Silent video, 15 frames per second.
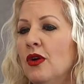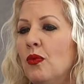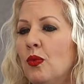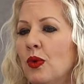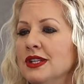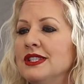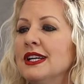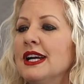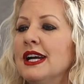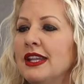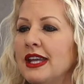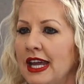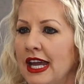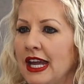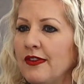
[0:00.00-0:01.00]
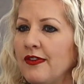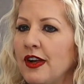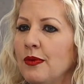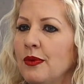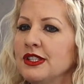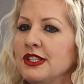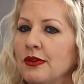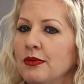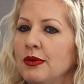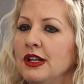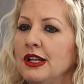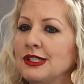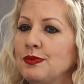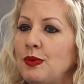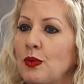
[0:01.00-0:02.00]
Once I got the hang of it and once I
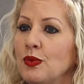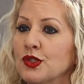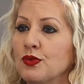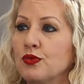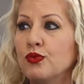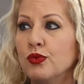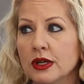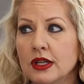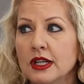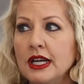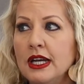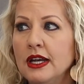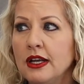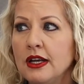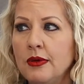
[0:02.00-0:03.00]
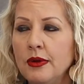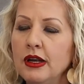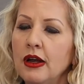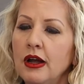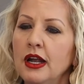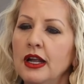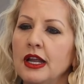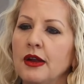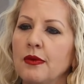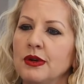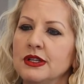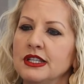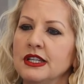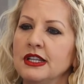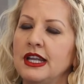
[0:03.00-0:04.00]
realized what was really going on, it
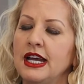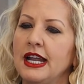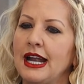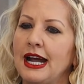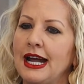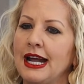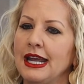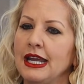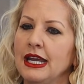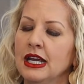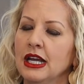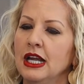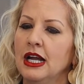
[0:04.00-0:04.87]
wasn't that I